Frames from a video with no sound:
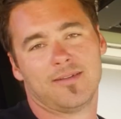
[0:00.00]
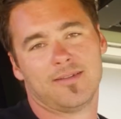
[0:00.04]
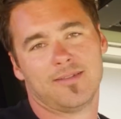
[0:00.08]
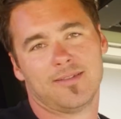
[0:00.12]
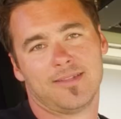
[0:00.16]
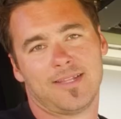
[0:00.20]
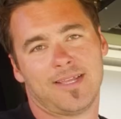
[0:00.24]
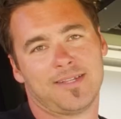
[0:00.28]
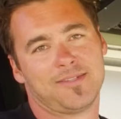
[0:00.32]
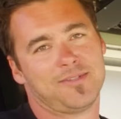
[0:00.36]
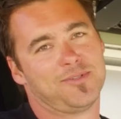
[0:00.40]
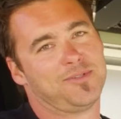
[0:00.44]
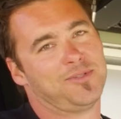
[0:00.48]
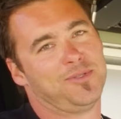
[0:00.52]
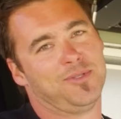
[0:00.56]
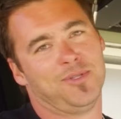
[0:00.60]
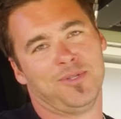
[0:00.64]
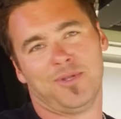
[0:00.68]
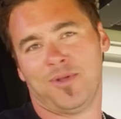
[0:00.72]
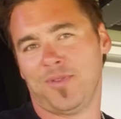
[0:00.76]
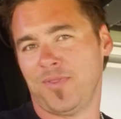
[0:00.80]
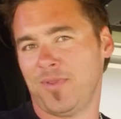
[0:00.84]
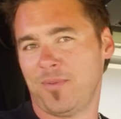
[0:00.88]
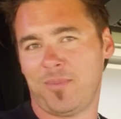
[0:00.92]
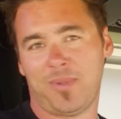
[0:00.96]
that's
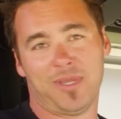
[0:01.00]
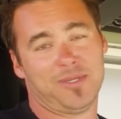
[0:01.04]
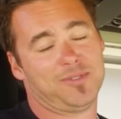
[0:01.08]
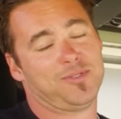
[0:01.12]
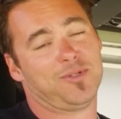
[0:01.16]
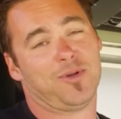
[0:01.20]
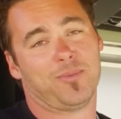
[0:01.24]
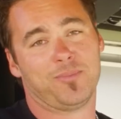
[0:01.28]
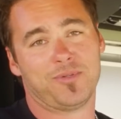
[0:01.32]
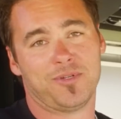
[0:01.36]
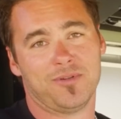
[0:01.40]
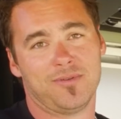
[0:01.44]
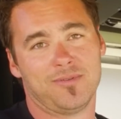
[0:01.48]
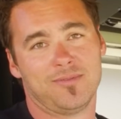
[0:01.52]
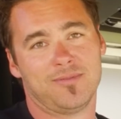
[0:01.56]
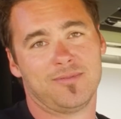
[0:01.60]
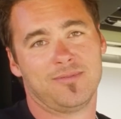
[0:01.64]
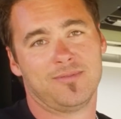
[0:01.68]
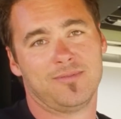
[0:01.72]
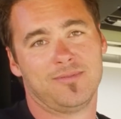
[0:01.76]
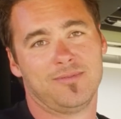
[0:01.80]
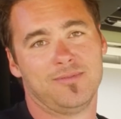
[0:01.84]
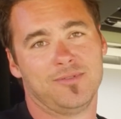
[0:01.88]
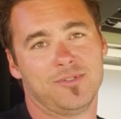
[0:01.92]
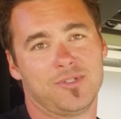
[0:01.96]
not the best option.
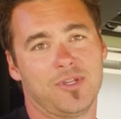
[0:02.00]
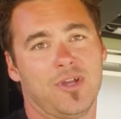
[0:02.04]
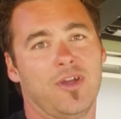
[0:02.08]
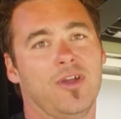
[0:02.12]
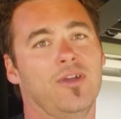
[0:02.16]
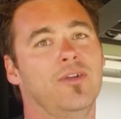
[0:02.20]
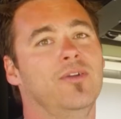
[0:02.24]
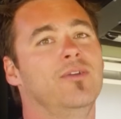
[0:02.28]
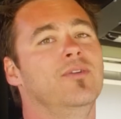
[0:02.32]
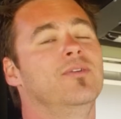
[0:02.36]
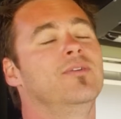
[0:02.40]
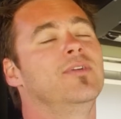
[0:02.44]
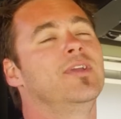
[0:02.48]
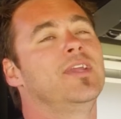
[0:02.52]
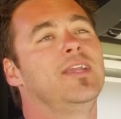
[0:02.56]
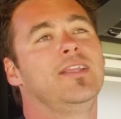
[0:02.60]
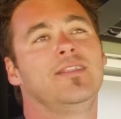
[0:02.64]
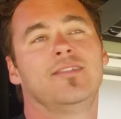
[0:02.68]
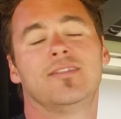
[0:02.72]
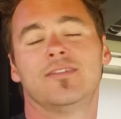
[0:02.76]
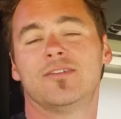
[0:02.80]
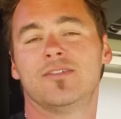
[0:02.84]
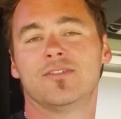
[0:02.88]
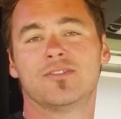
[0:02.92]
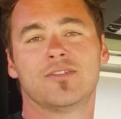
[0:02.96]
So in
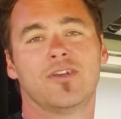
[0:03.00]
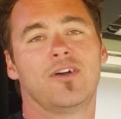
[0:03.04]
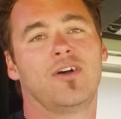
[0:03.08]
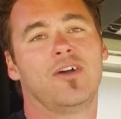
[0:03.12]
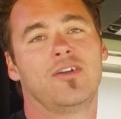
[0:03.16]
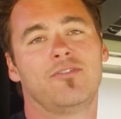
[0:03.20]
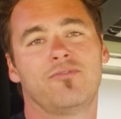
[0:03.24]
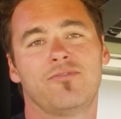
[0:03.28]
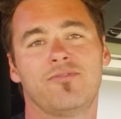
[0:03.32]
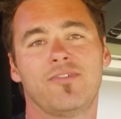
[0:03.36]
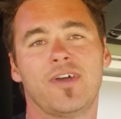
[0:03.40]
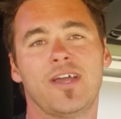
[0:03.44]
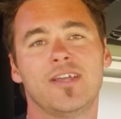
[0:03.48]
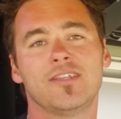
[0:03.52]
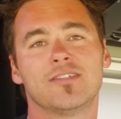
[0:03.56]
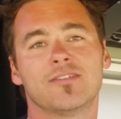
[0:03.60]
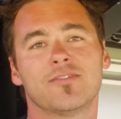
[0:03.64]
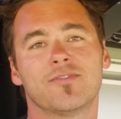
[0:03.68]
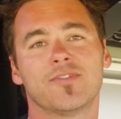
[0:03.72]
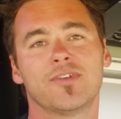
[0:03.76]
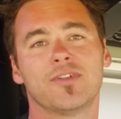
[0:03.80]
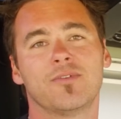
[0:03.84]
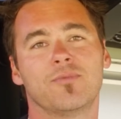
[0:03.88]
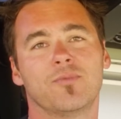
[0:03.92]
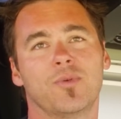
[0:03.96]
the design phase
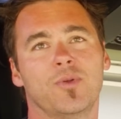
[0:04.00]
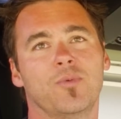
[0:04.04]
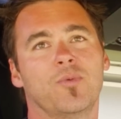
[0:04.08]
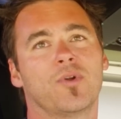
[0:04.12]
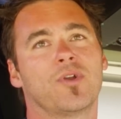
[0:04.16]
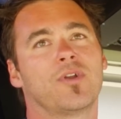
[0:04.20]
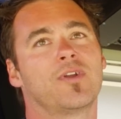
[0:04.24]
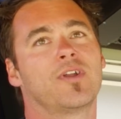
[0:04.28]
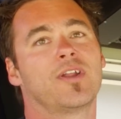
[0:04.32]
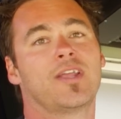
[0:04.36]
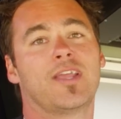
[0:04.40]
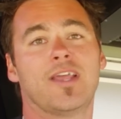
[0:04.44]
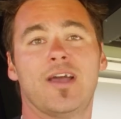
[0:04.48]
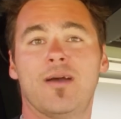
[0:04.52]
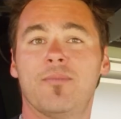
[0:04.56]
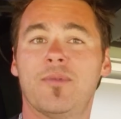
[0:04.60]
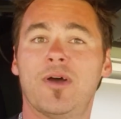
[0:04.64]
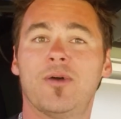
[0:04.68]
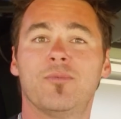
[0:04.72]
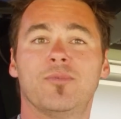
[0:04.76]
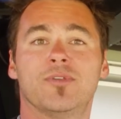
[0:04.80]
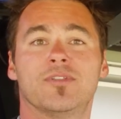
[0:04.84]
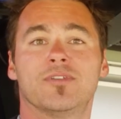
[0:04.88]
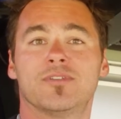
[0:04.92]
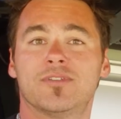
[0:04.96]
of it, we wanted to come
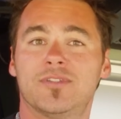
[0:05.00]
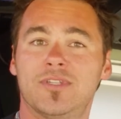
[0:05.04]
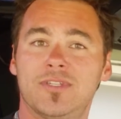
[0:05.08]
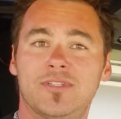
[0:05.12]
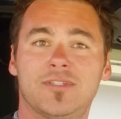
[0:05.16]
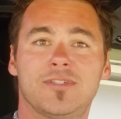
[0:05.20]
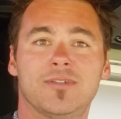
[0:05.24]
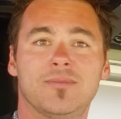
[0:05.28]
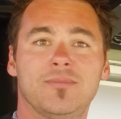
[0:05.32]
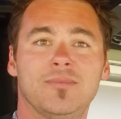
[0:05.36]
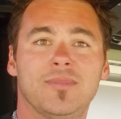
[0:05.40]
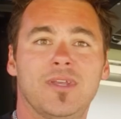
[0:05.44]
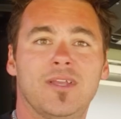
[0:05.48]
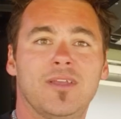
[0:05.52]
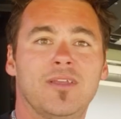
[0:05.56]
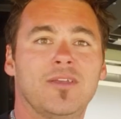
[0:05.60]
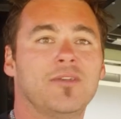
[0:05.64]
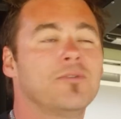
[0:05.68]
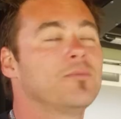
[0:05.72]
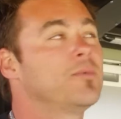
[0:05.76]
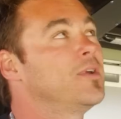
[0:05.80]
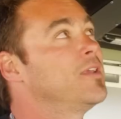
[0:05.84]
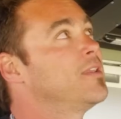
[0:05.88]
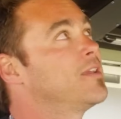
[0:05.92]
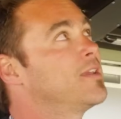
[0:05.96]
up with a system
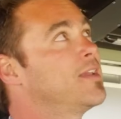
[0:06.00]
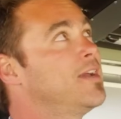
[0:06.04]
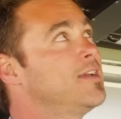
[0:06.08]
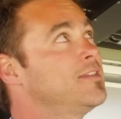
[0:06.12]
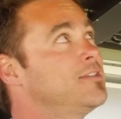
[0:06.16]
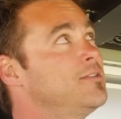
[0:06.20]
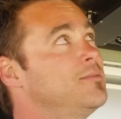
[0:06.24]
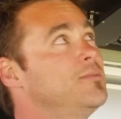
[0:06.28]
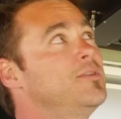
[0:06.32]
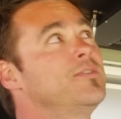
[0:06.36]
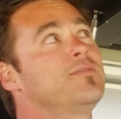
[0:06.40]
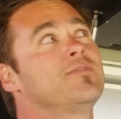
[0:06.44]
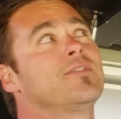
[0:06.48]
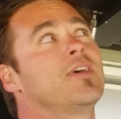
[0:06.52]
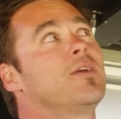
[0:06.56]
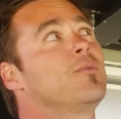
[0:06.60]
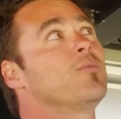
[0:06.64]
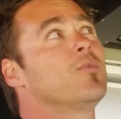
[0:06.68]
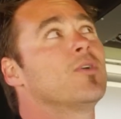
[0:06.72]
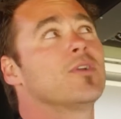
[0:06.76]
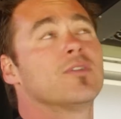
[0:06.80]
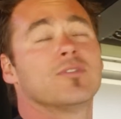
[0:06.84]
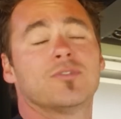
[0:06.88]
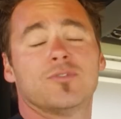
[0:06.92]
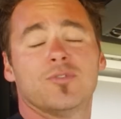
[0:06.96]
where the customer, if they
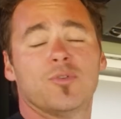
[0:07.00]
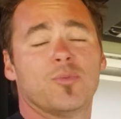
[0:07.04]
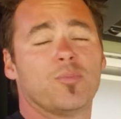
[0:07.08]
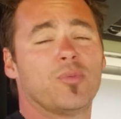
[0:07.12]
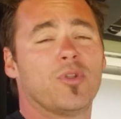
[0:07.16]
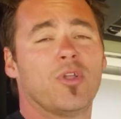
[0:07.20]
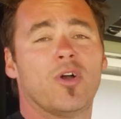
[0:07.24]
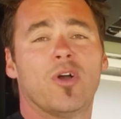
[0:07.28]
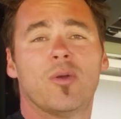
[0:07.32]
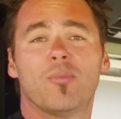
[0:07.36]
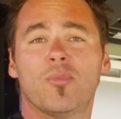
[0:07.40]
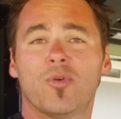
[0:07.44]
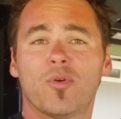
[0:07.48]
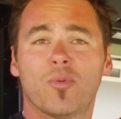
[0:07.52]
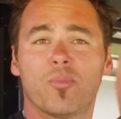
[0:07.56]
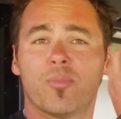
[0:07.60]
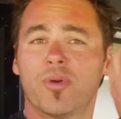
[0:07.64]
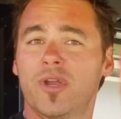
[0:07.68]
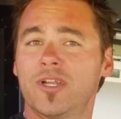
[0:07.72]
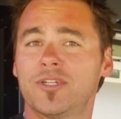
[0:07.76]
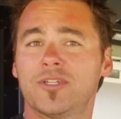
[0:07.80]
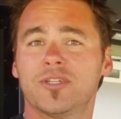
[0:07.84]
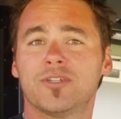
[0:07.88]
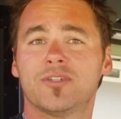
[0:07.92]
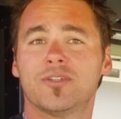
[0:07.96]
wanted to apply more
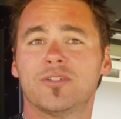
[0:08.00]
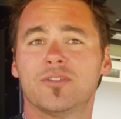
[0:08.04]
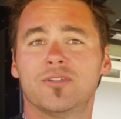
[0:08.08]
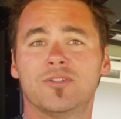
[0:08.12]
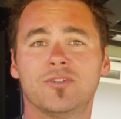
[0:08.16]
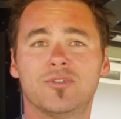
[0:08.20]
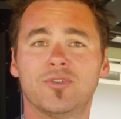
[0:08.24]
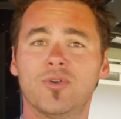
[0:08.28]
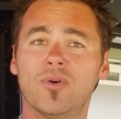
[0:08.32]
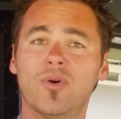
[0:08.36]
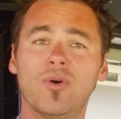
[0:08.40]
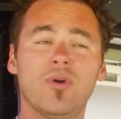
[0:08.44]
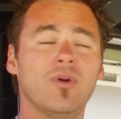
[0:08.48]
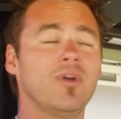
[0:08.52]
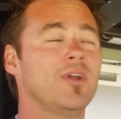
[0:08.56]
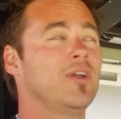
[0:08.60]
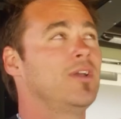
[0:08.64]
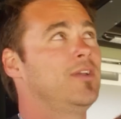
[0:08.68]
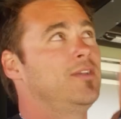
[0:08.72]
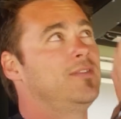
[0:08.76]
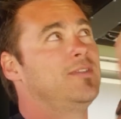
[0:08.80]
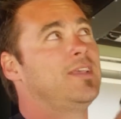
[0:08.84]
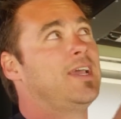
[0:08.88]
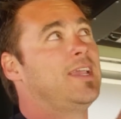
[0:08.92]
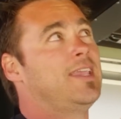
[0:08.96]
pressure to the door,
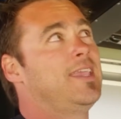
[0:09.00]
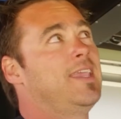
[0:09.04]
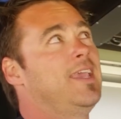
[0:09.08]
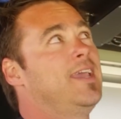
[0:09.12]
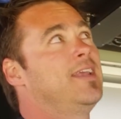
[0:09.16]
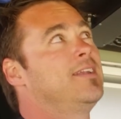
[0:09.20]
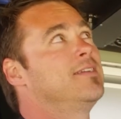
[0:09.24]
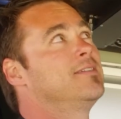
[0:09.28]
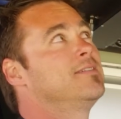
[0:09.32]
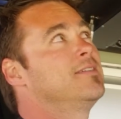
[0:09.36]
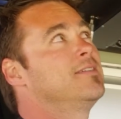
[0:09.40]
they can.